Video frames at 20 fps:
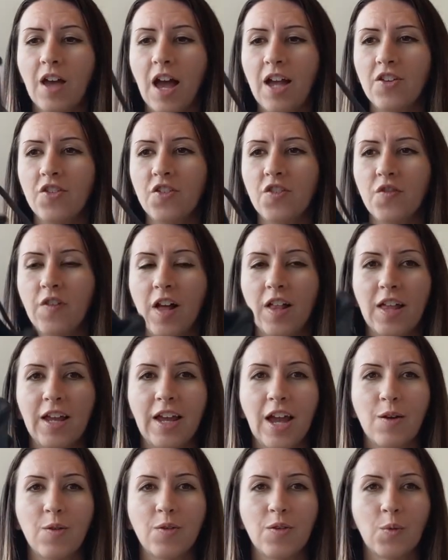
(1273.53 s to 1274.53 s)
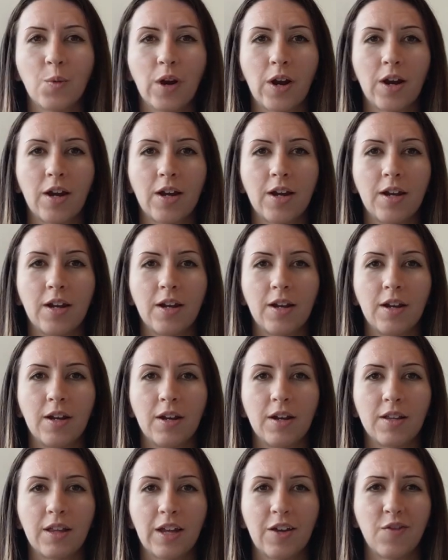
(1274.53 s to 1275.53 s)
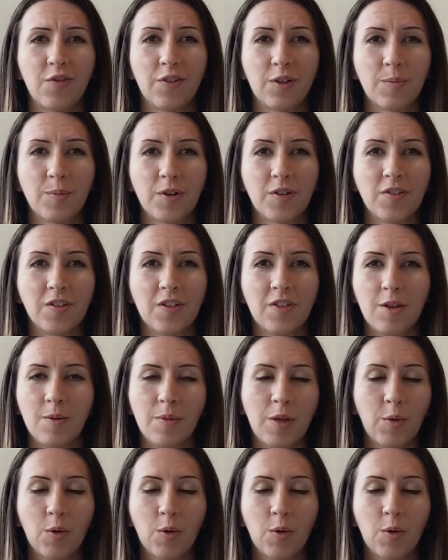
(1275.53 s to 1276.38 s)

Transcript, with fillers: I just felt like I was wearing like flippers in them.